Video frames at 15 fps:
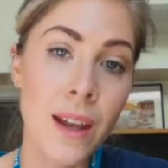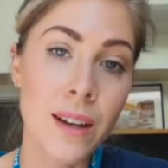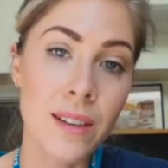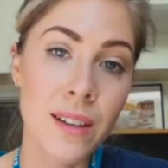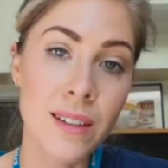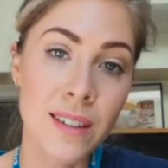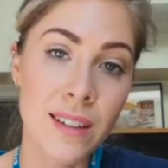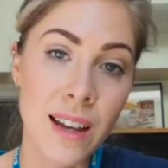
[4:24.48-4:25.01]
And
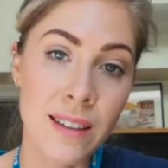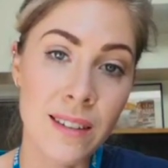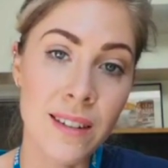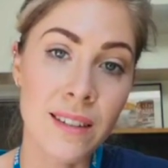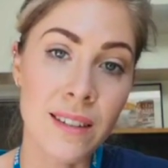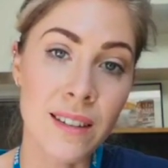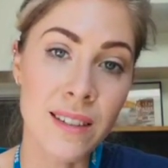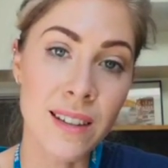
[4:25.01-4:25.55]
this test
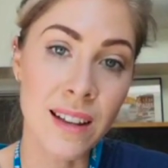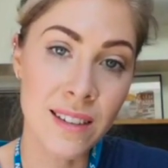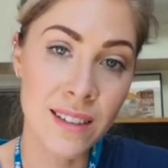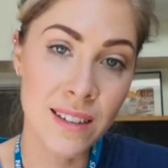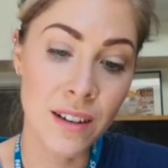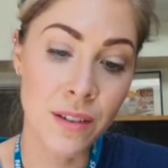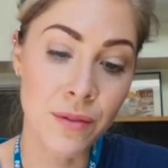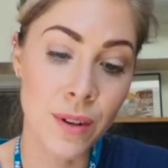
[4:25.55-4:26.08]
has a
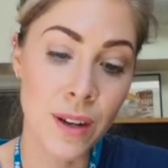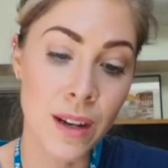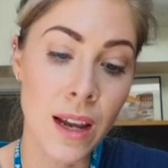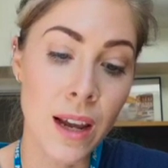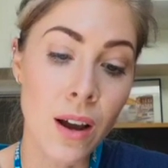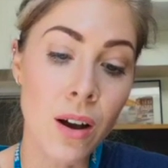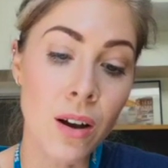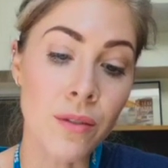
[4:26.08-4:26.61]

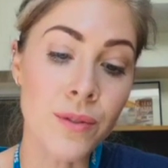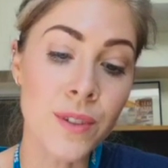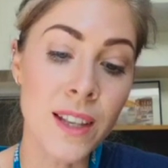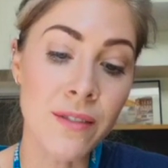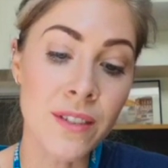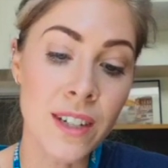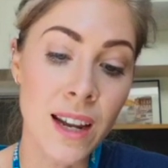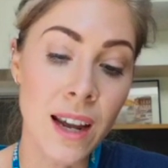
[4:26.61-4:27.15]
sensitivity of
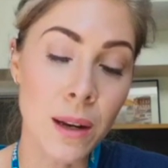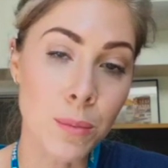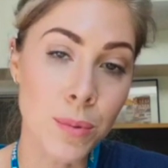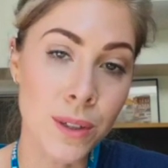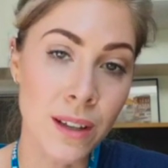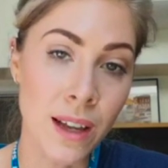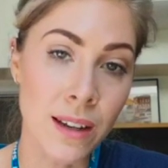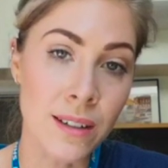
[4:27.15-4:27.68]

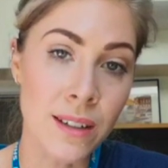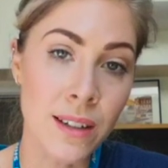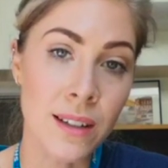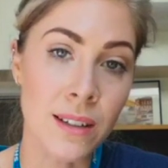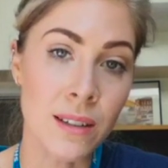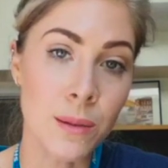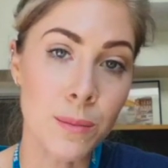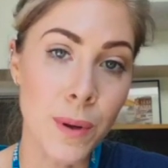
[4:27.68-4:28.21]
78%
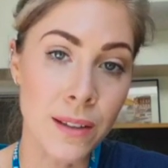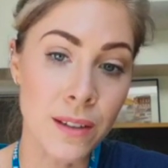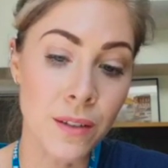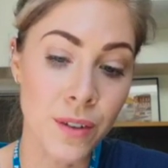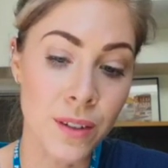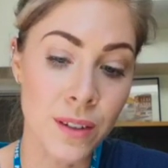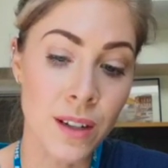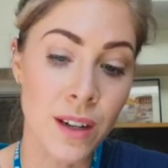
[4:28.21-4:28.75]
and
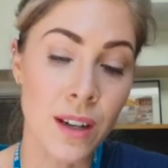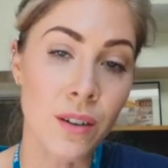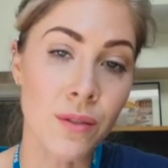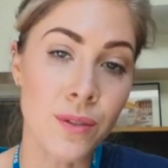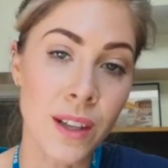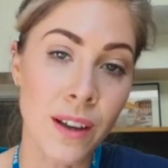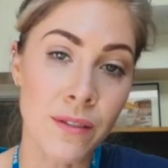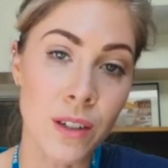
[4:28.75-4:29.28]
specificity of
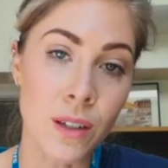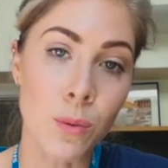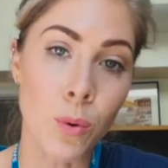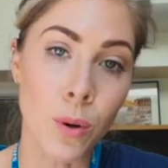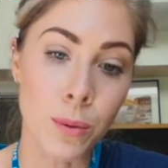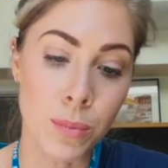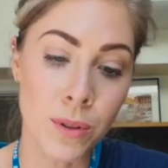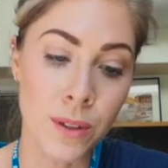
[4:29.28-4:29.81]

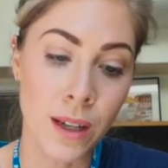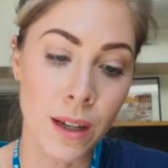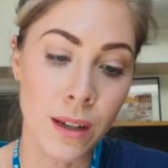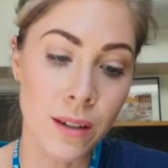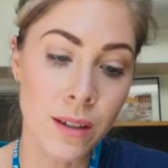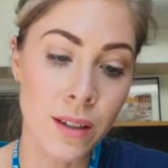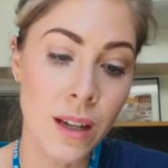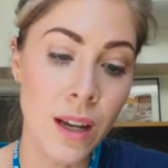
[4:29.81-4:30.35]
71%.
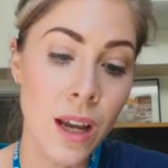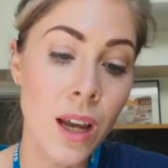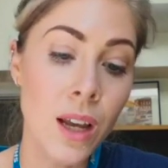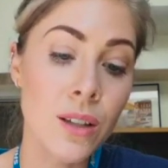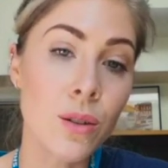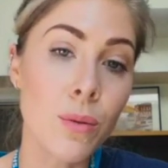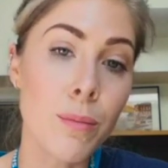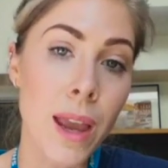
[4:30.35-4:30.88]

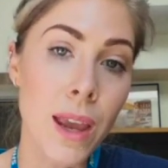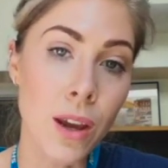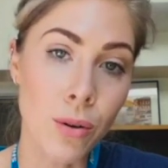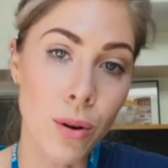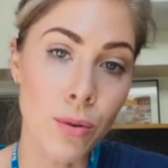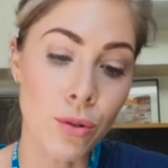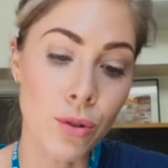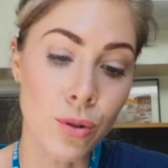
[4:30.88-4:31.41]
So make your
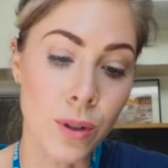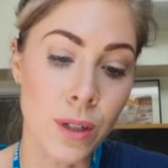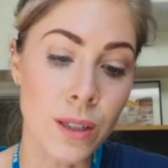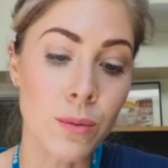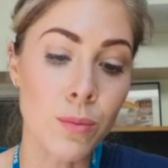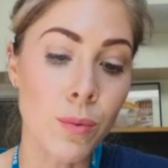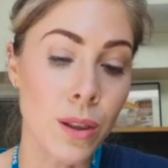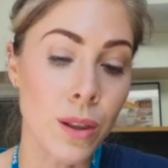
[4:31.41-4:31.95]
own
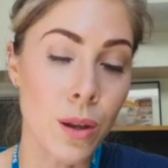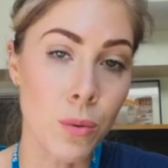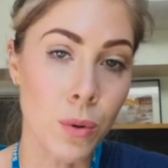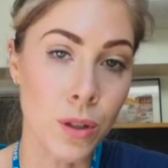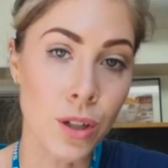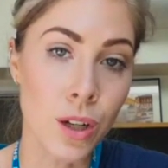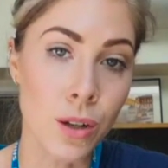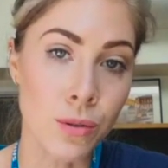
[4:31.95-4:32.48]
choice whether you
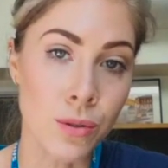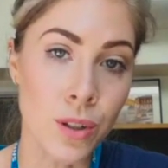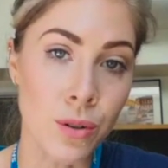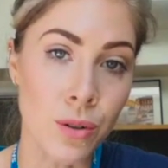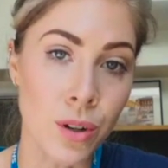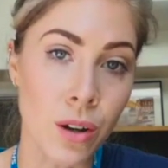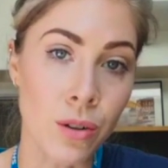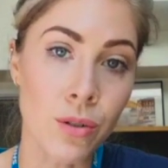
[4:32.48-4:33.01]
want to use it
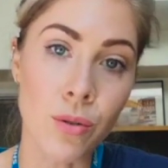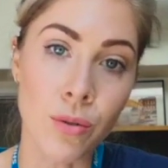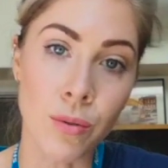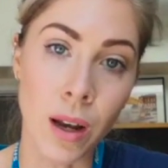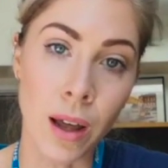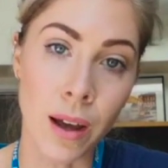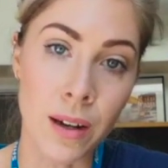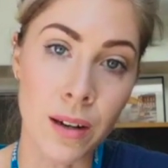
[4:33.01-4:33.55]
or not or
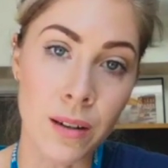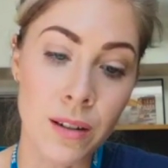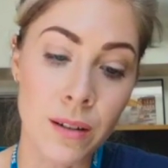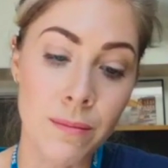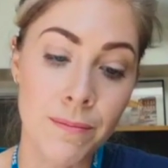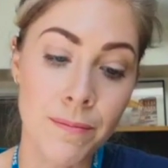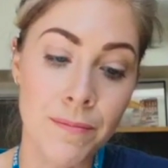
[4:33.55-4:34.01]
rely on it.